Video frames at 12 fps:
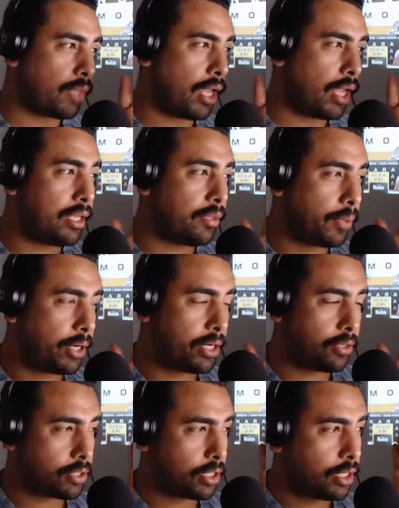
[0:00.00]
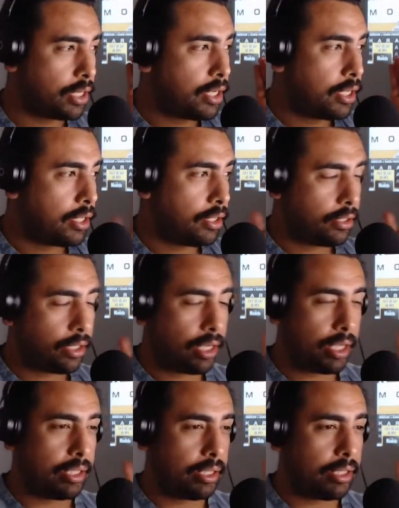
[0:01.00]
I think Moreno's
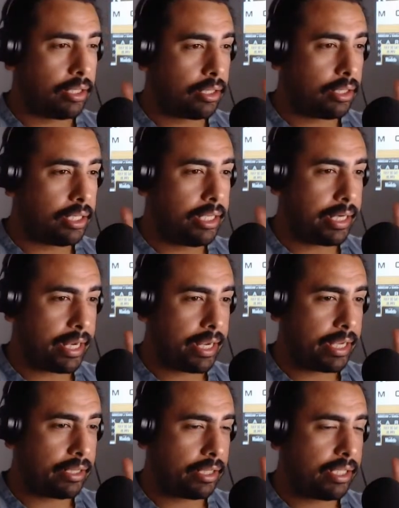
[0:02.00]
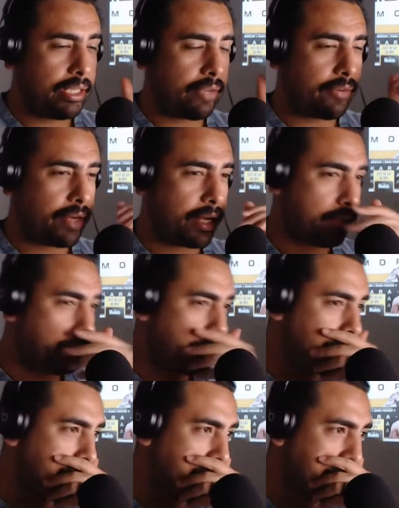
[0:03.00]
lead left hand
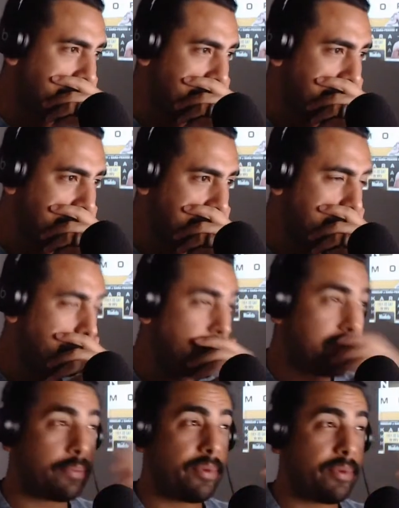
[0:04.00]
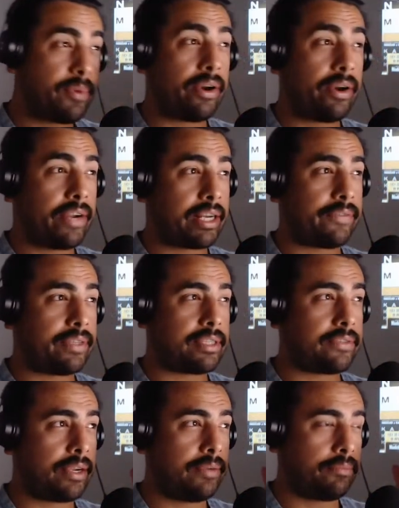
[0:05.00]
is gonna be very effective in
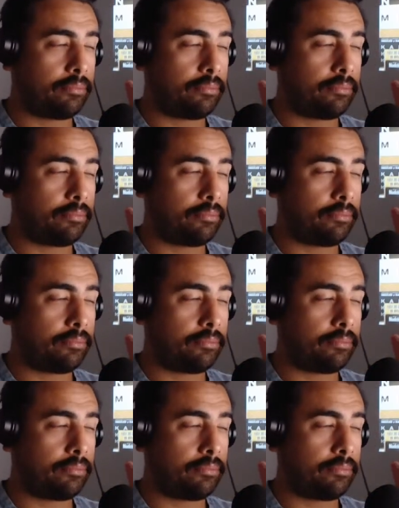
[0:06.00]
this fight.